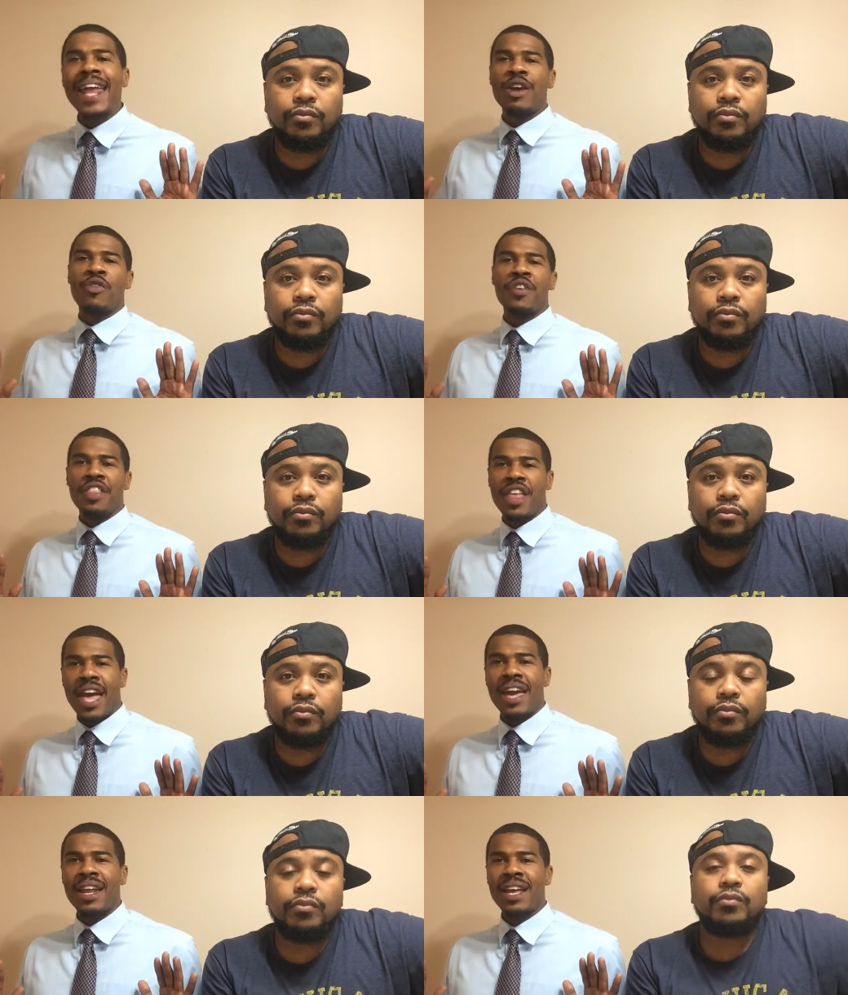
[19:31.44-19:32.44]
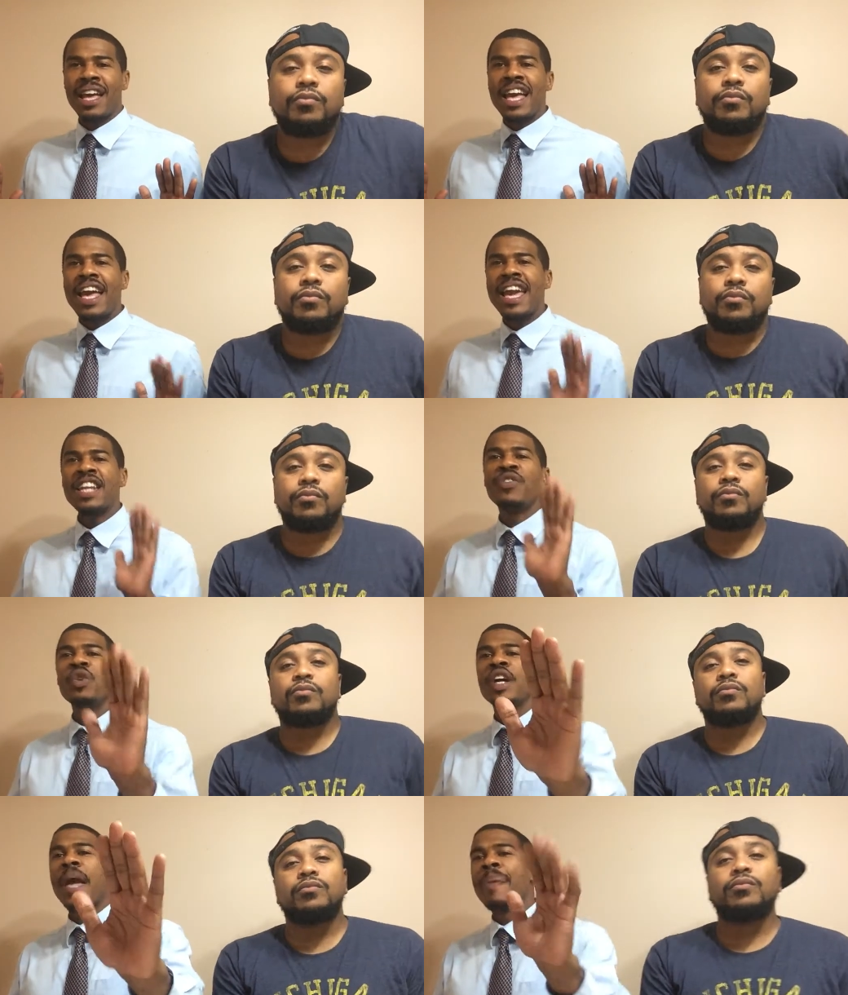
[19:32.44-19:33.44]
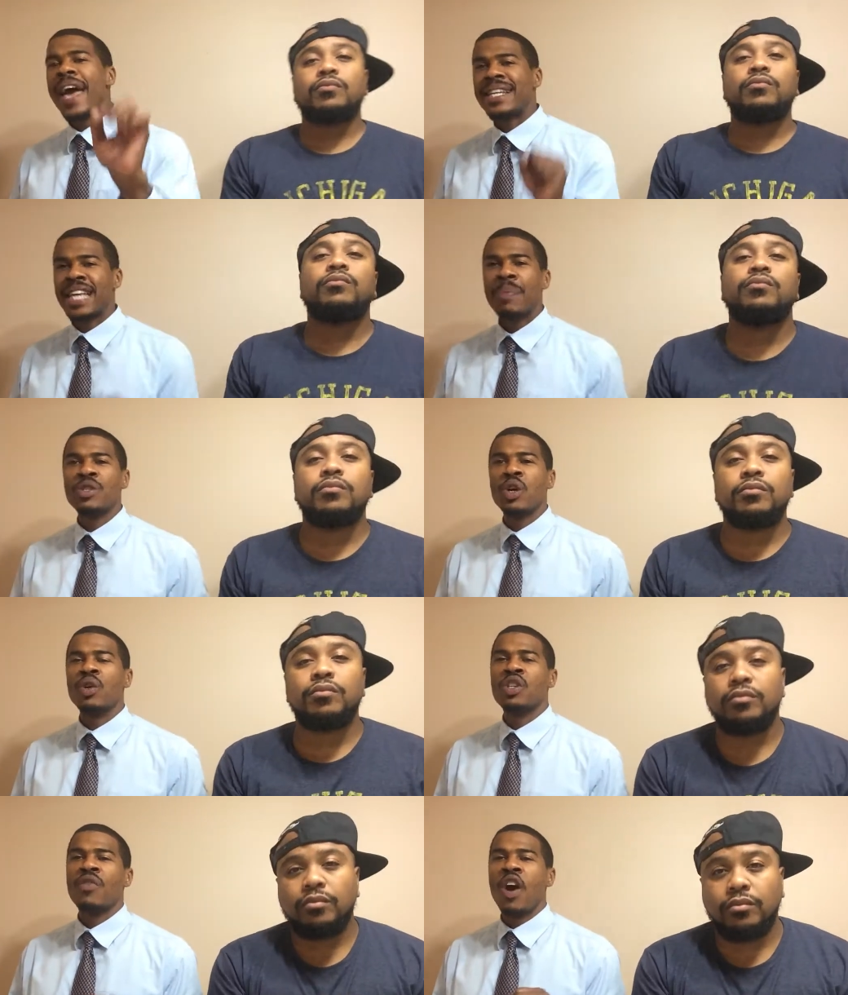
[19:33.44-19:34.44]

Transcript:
Speaker 1: at her for that. And if you look at past episodes of